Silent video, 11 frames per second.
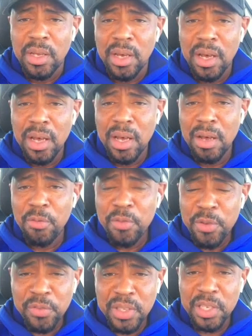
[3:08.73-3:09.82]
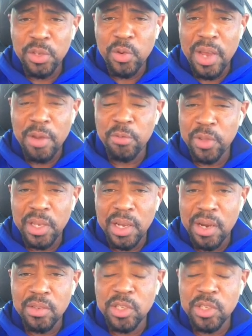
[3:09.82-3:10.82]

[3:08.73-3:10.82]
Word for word: uh, 15 grand for the car.